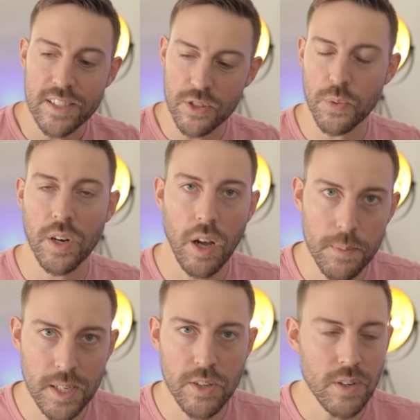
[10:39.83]
I just want
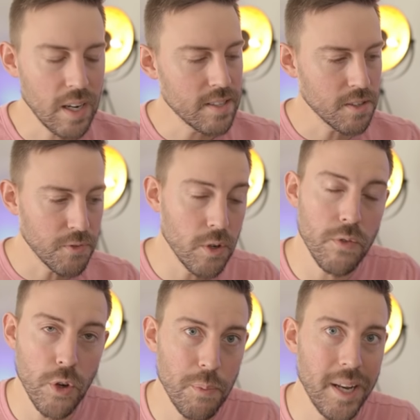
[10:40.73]
to update you guys. A few
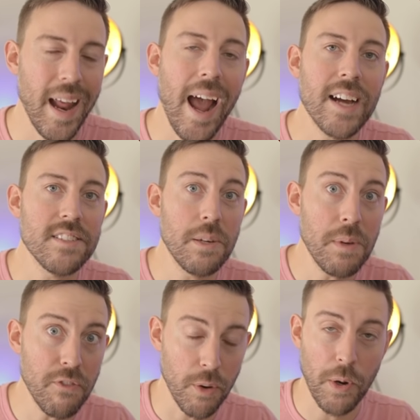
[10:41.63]
of you have been asking
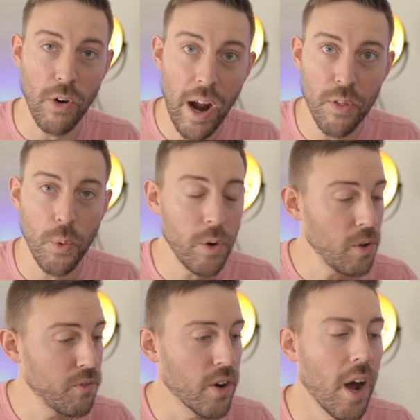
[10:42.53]
me from around the
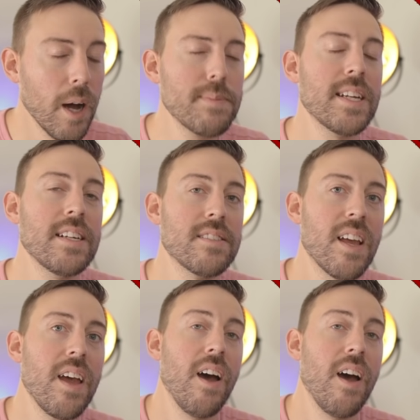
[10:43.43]
world for updates